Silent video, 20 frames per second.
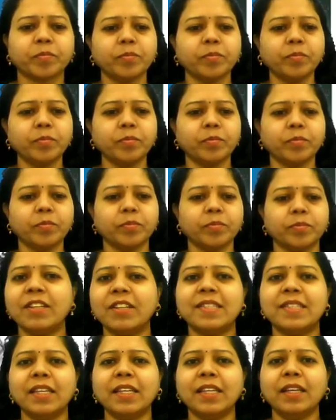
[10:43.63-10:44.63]
Now
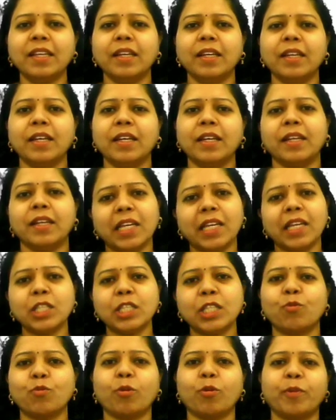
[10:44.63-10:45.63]
we'll see
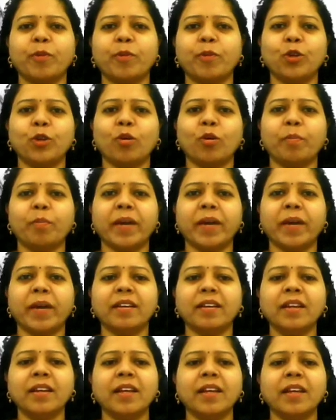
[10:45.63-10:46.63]
next property of
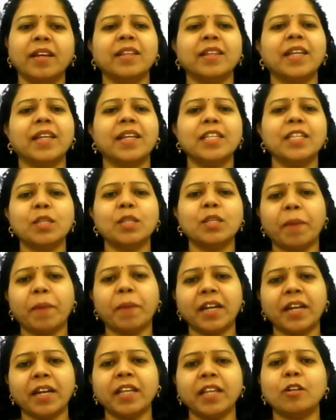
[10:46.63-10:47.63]
matter, that is the
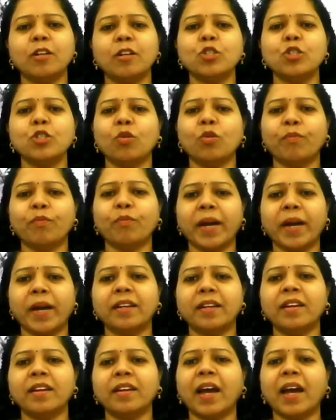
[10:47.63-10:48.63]
particles of
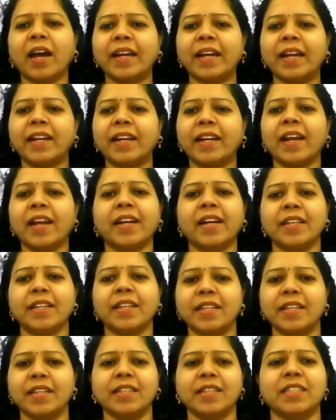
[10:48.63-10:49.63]
matter
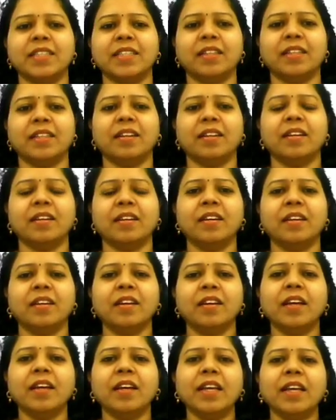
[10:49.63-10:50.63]
attract each other.
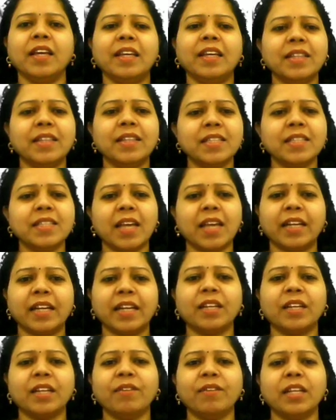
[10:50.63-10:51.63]
In this
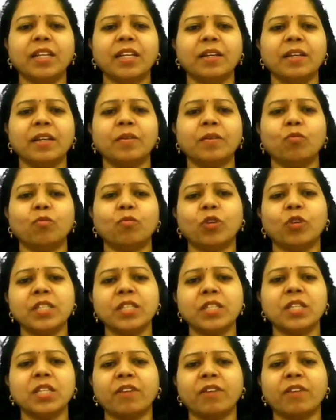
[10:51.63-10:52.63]
activity,
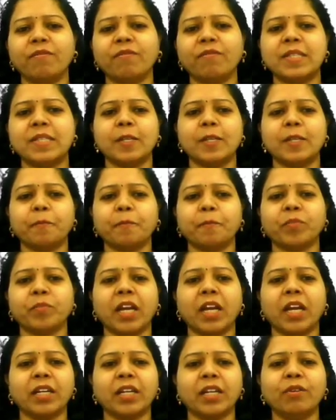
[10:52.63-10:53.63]
what is given we'll see.
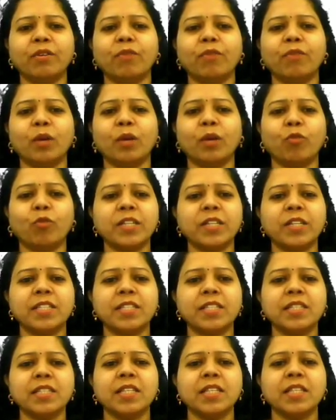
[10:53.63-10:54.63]
Activity
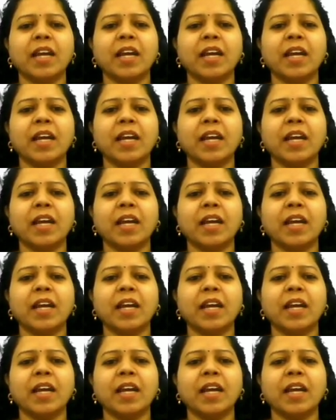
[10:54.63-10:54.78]
1.6,